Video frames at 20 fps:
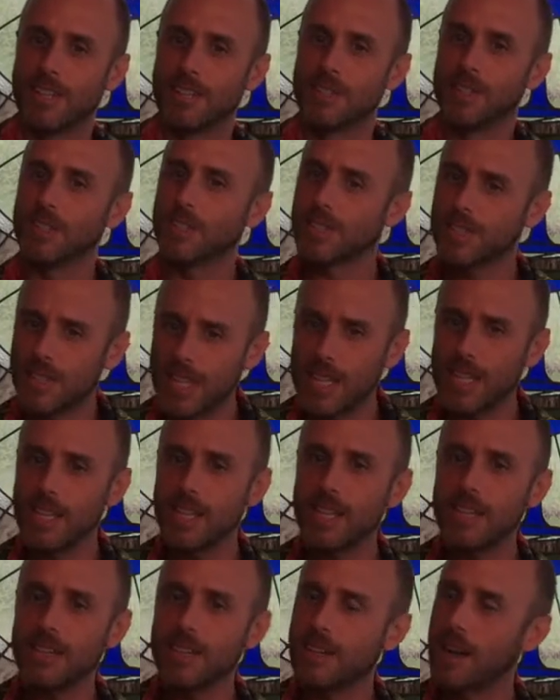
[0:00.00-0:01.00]
the
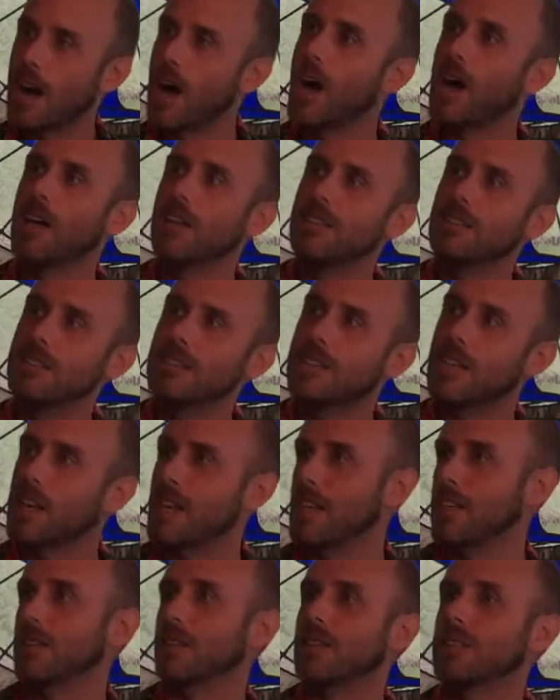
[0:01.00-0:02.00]
city on the
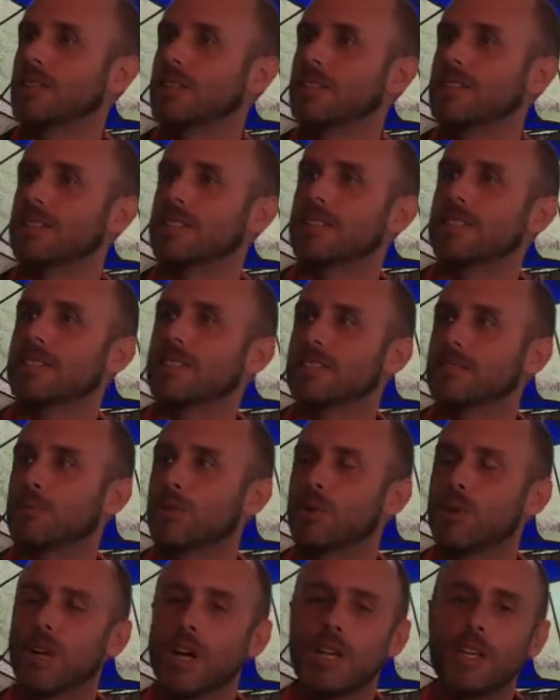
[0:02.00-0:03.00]
hill
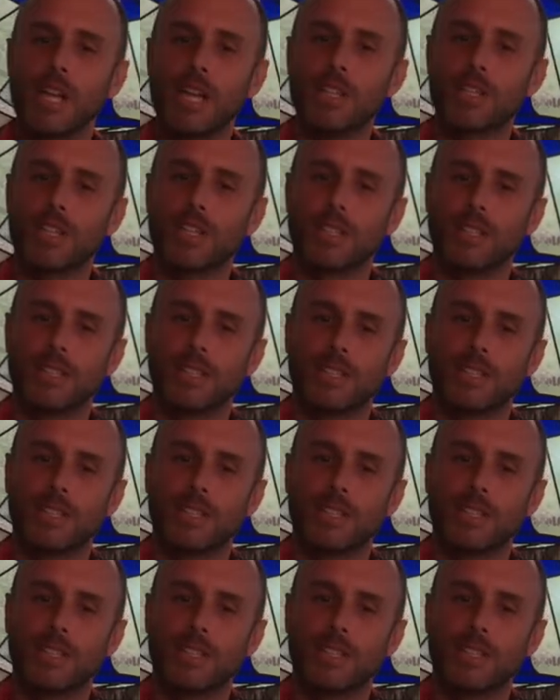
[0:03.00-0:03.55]
for a nation.